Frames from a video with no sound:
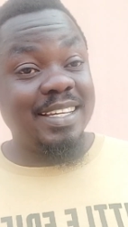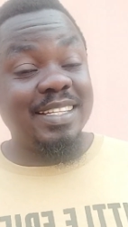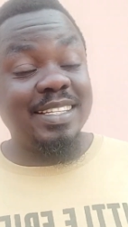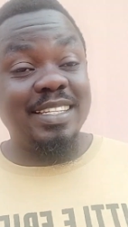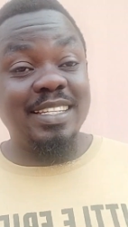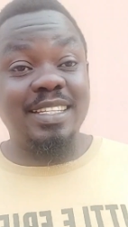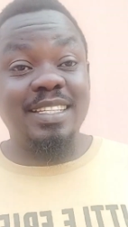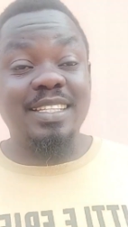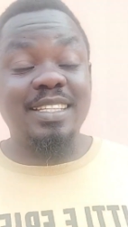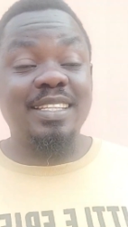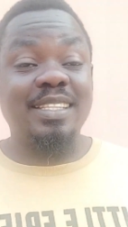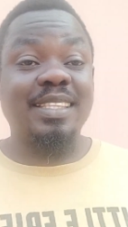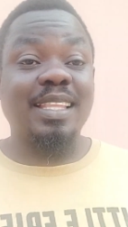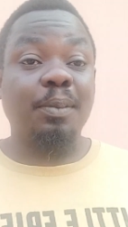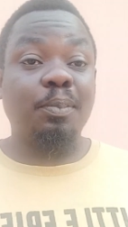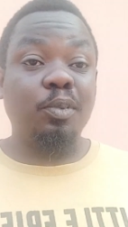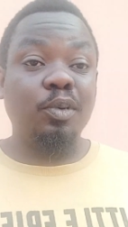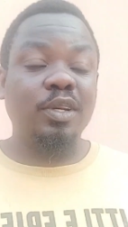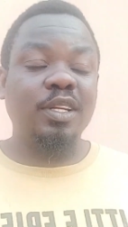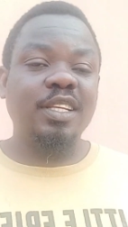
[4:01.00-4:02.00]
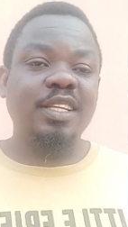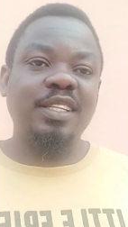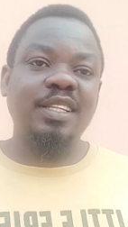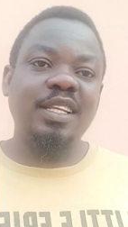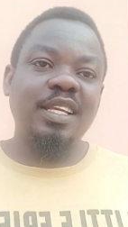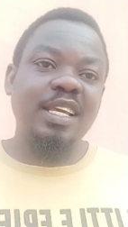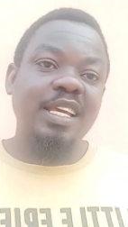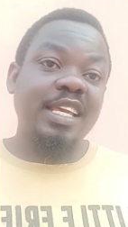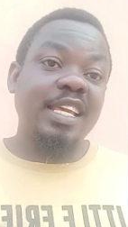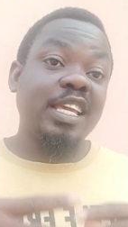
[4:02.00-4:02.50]
the tapolin.
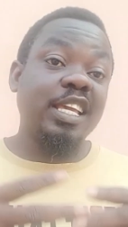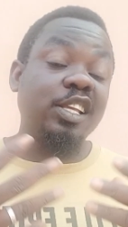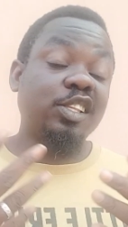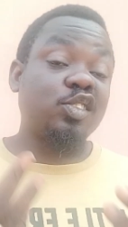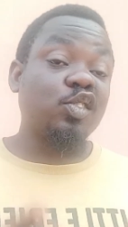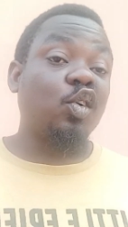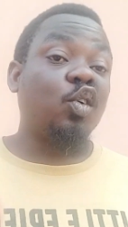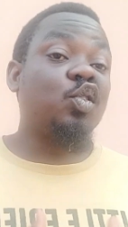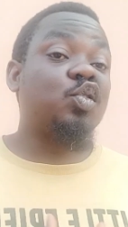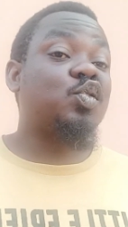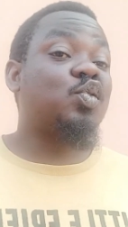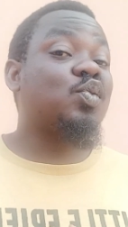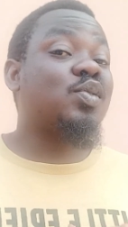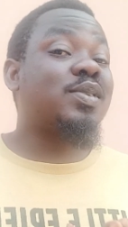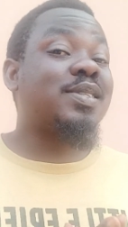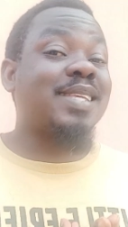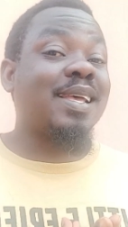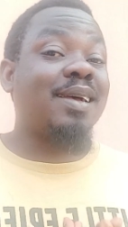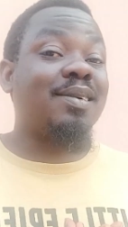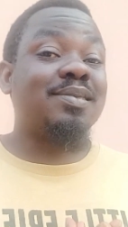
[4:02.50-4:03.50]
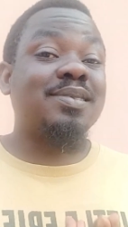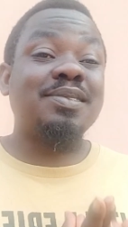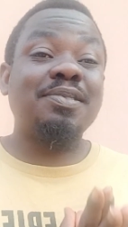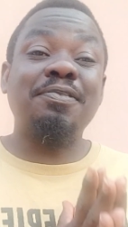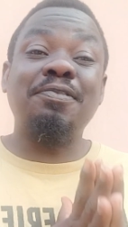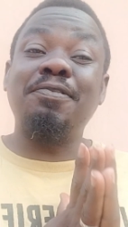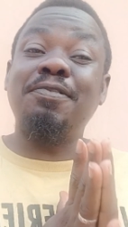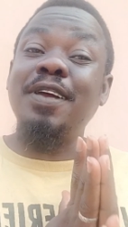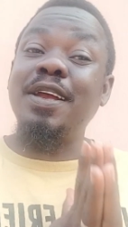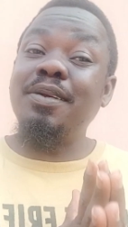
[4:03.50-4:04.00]
It also sounds
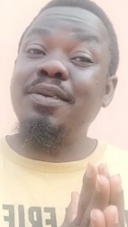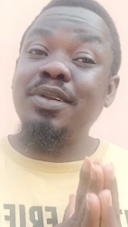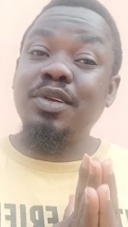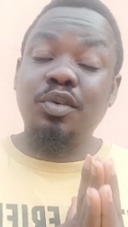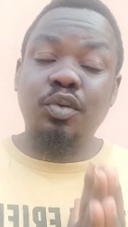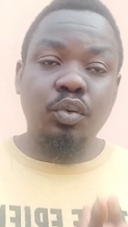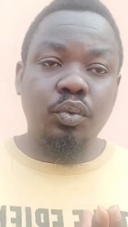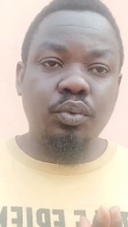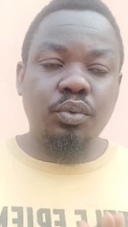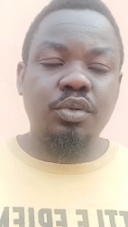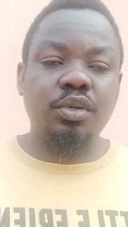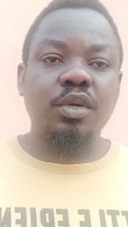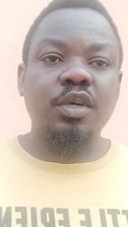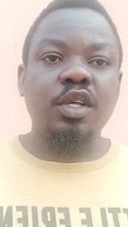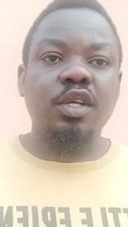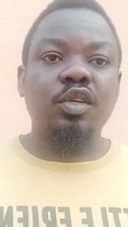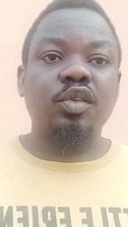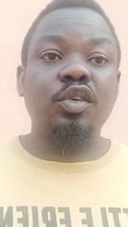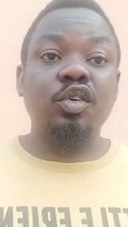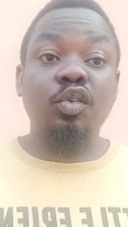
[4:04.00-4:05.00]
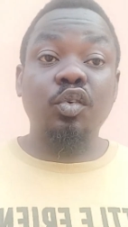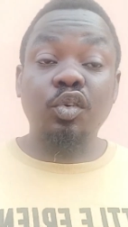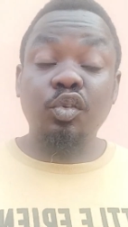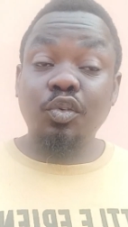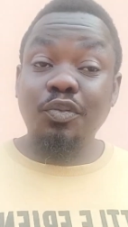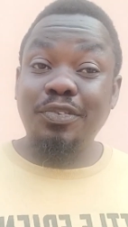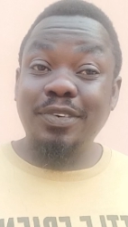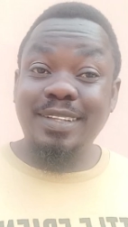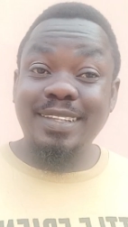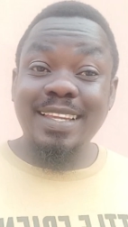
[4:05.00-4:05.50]
very good, you know,
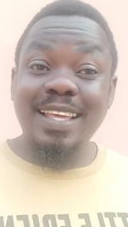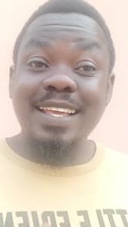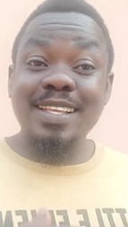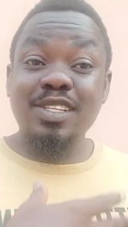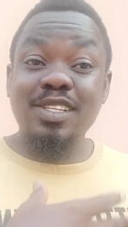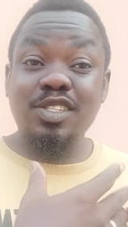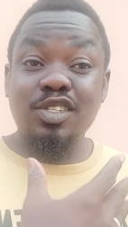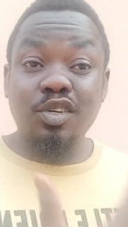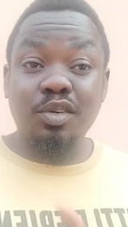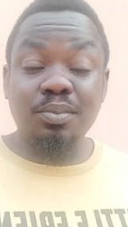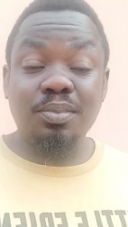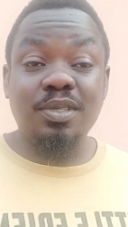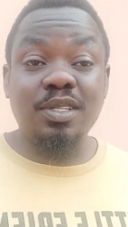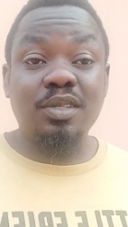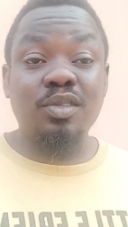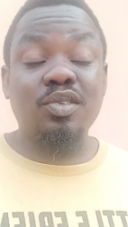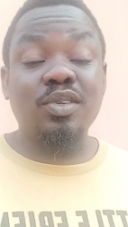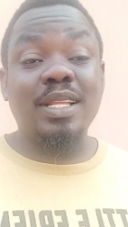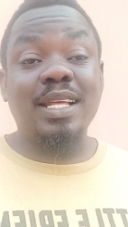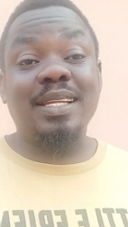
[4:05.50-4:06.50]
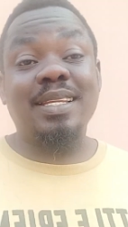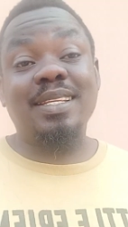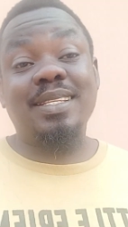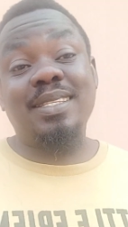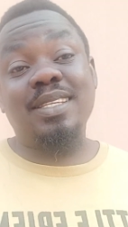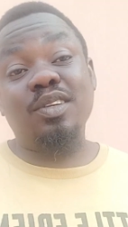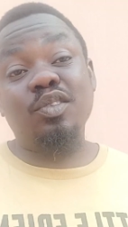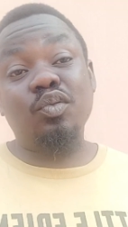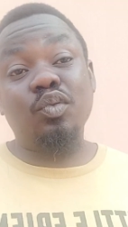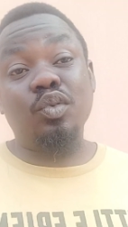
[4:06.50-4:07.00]
to fertilize something so that the
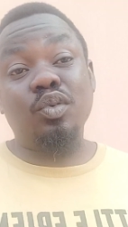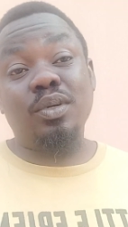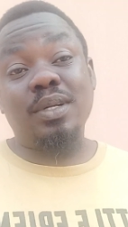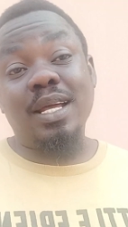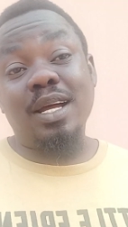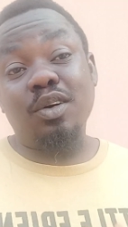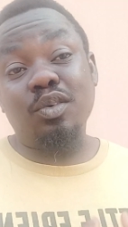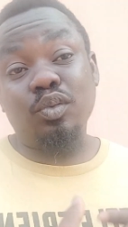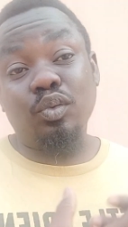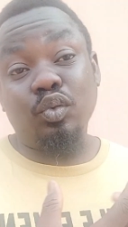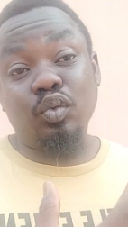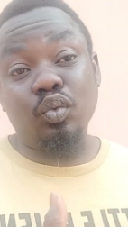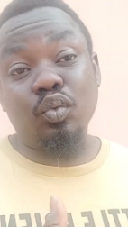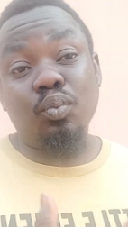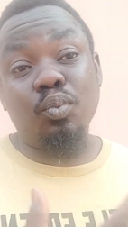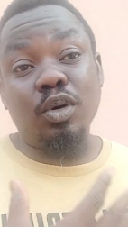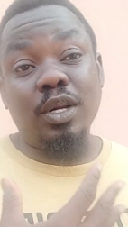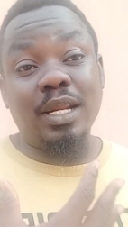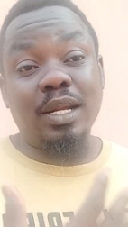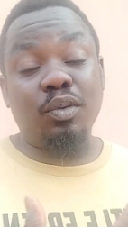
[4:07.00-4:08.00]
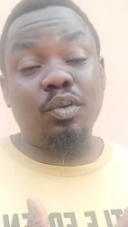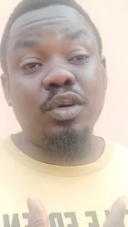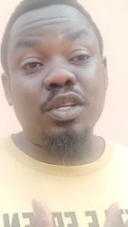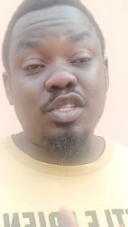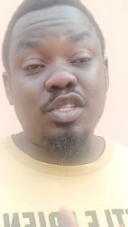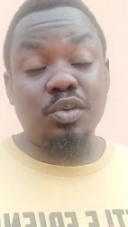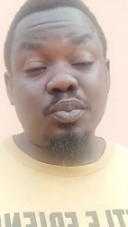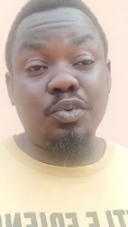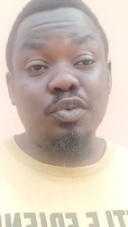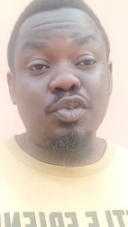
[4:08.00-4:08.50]
thing will now do more than what
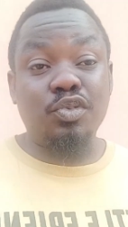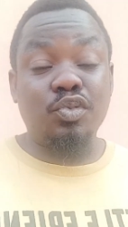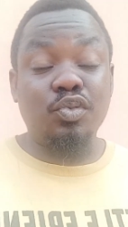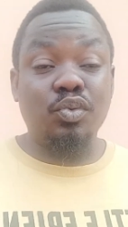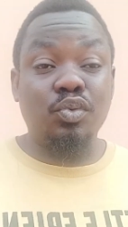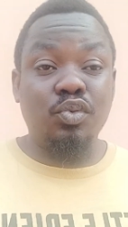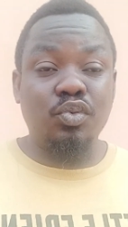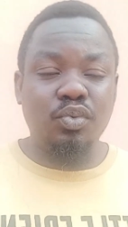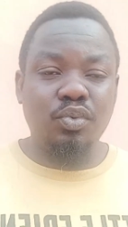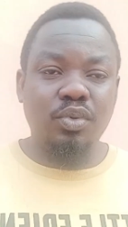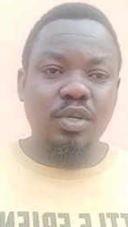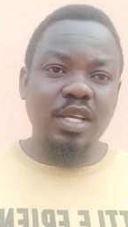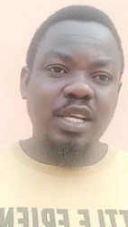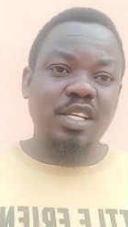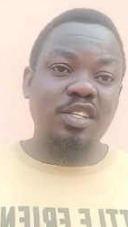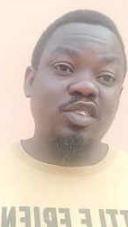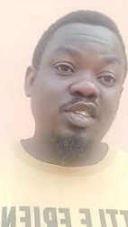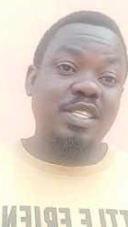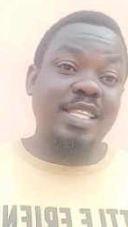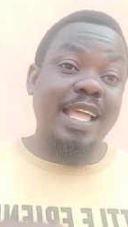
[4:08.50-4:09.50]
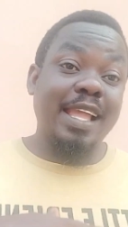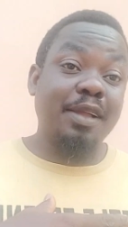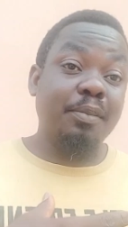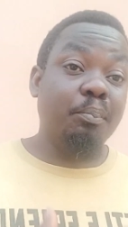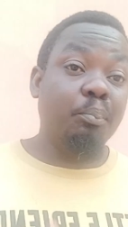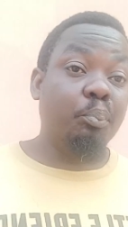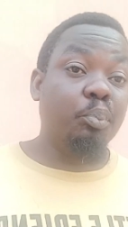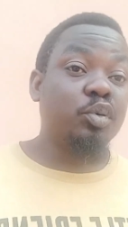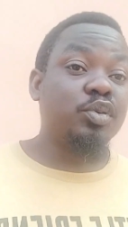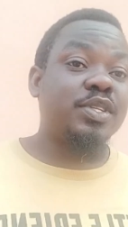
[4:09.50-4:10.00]
it's supposed to do. Just like
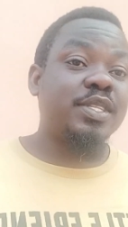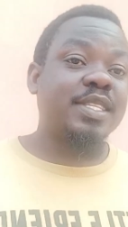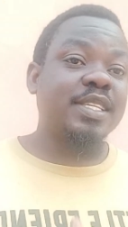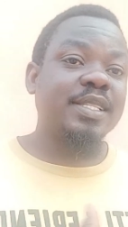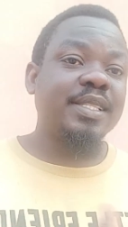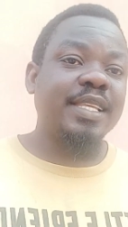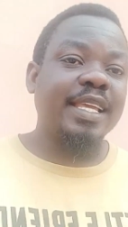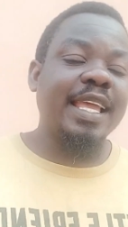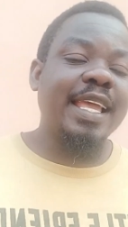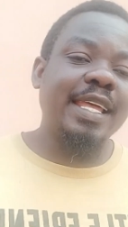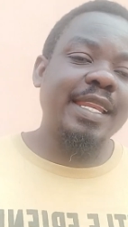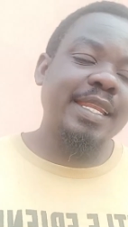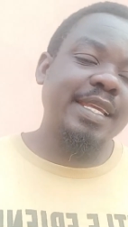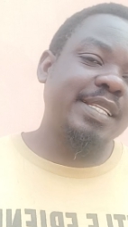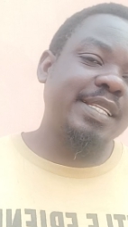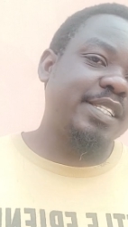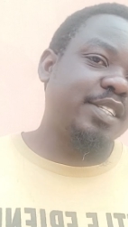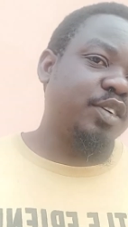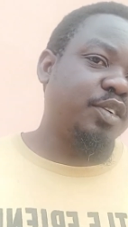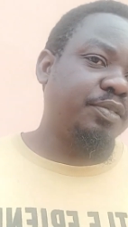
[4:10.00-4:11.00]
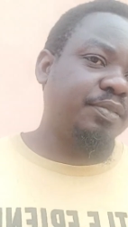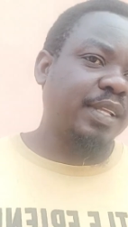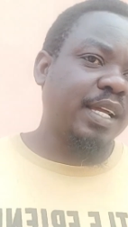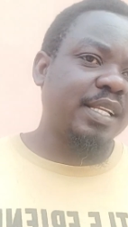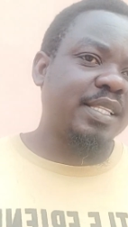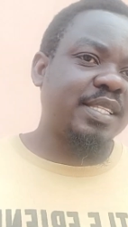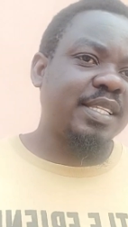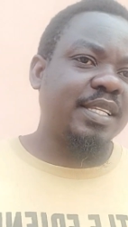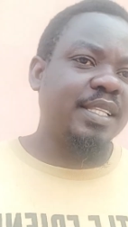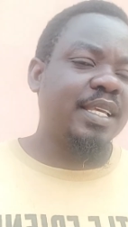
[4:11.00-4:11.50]
boosting the energy of
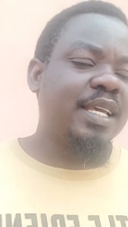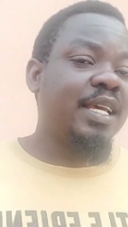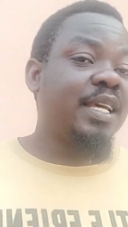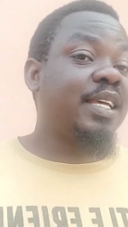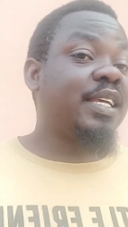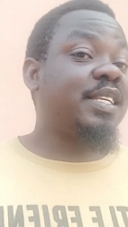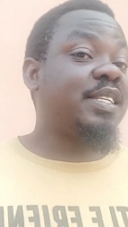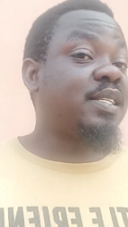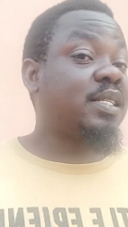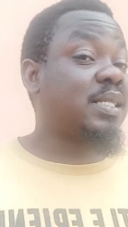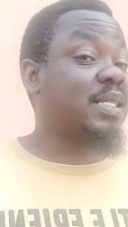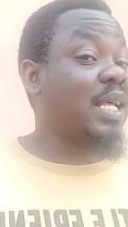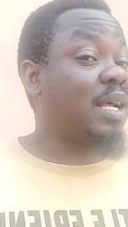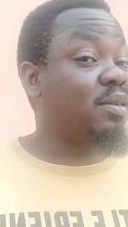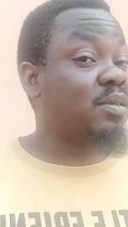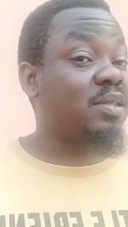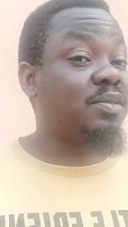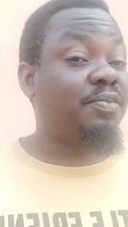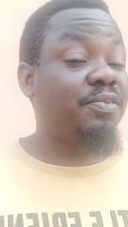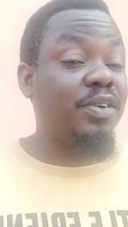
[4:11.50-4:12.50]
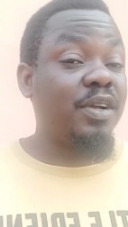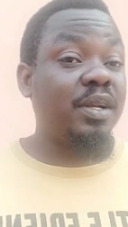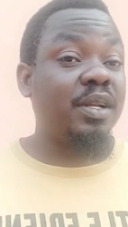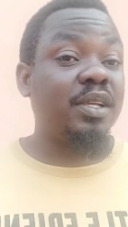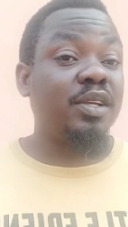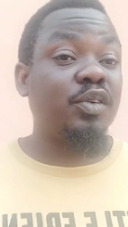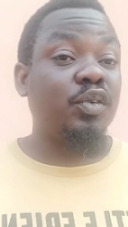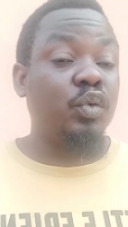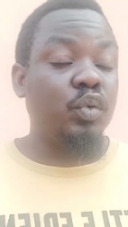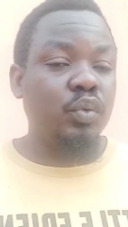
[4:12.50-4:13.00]
that thing. It sounds
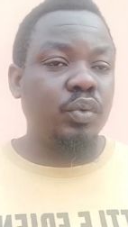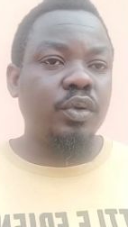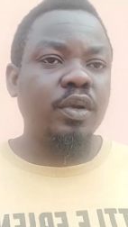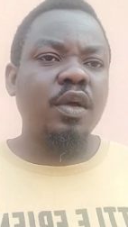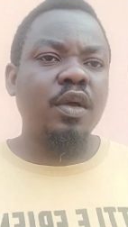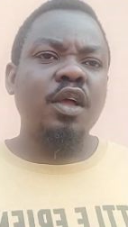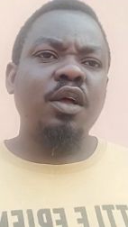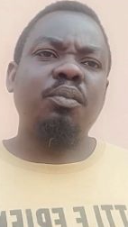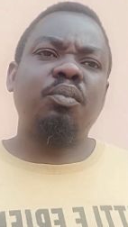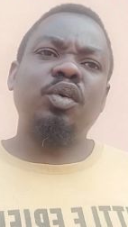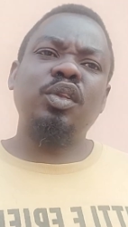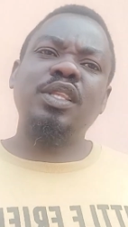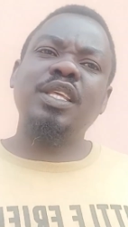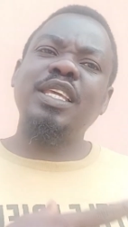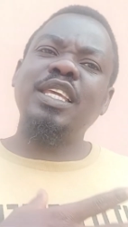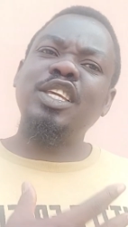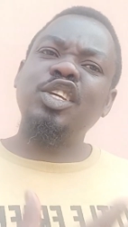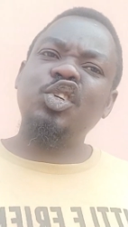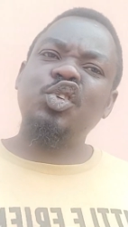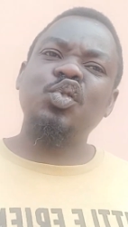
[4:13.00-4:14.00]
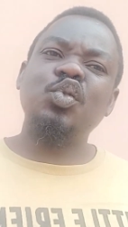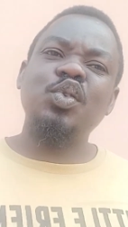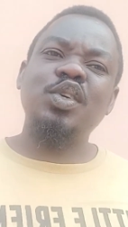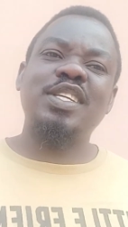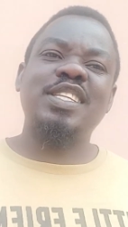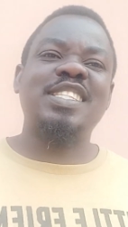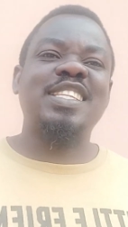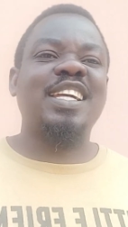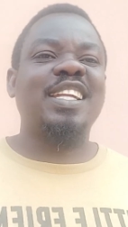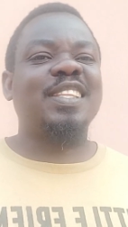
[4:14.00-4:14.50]
very good. But the issue
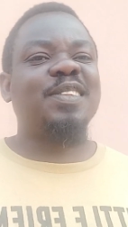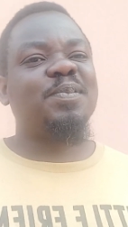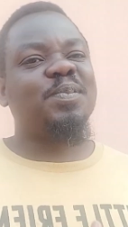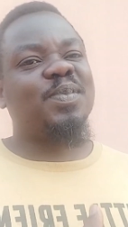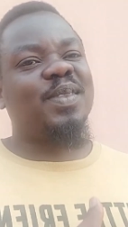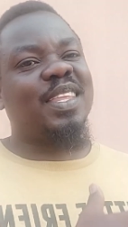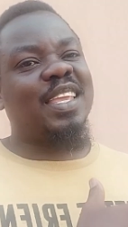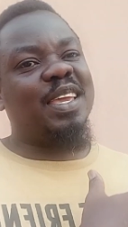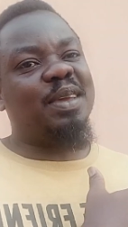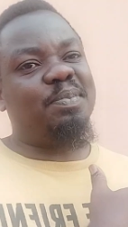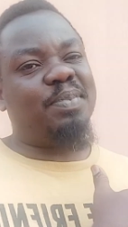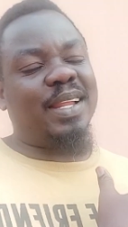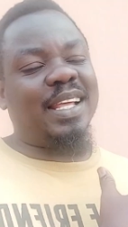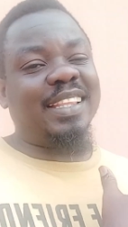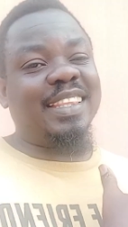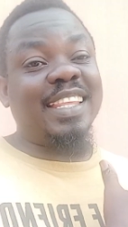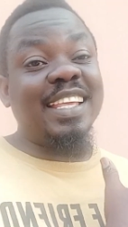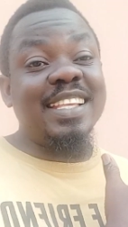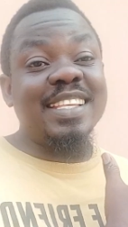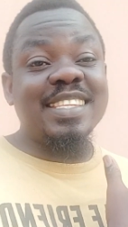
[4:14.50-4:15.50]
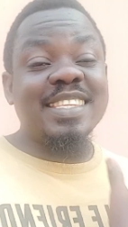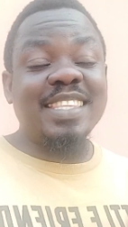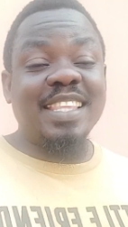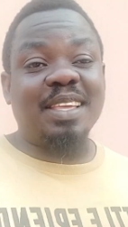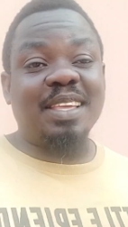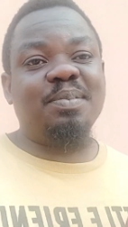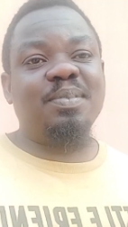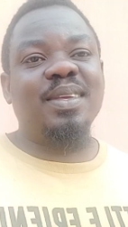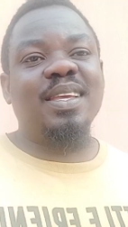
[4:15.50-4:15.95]
is that a plantain stem